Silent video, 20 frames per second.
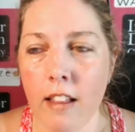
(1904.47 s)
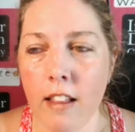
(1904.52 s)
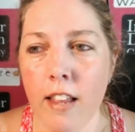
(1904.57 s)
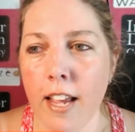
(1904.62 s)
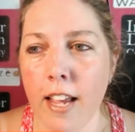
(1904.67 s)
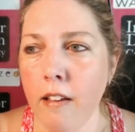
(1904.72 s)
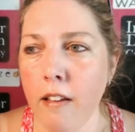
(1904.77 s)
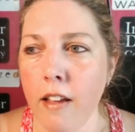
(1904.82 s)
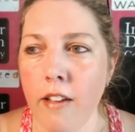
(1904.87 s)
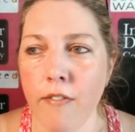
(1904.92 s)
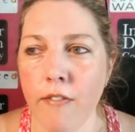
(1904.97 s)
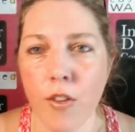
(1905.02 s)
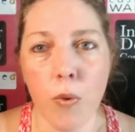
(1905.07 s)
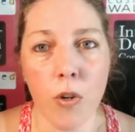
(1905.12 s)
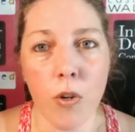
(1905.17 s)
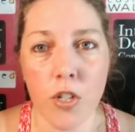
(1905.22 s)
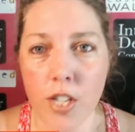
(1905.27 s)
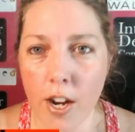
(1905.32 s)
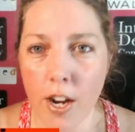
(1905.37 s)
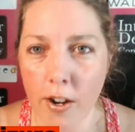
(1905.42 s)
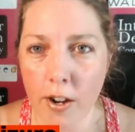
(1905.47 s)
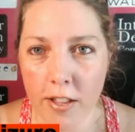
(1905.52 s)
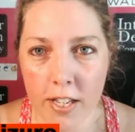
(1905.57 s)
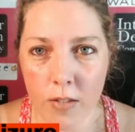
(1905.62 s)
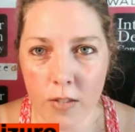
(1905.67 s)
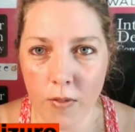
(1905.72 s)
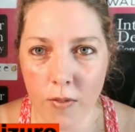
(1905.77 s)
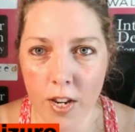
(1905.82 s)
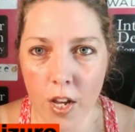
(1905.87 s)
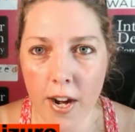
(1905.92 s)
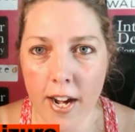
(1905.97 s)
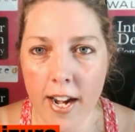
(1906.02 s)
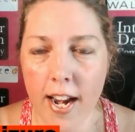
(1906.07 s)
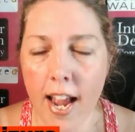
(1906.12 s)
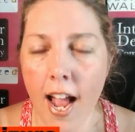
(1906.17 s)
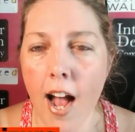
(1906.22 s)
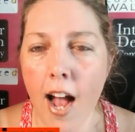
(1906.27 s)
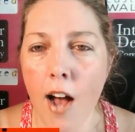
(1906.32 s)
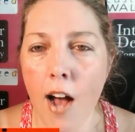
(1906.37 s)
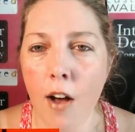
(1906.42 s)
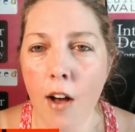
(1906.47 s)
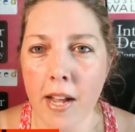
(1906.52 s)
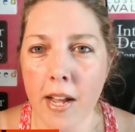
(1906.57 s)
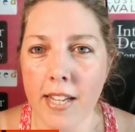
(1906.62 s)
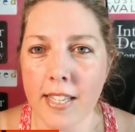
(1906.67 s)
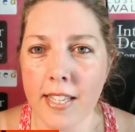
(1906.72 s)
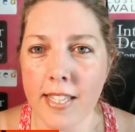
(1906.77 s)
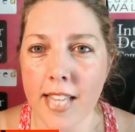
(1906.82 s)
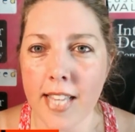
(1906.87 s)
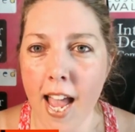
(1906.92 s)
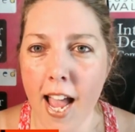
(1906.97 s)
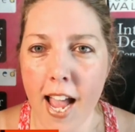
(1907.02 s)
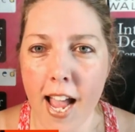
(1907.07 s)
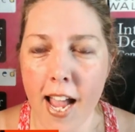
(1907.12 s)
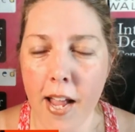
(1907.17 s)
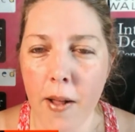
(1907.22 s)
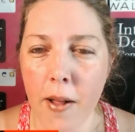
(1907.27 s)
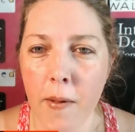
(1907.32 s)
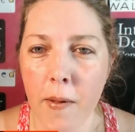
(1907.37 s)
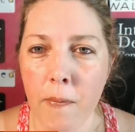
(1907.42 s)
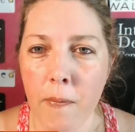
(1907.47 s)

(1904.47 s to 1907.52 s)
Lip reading: Like if you were sharing this video right now, you might say,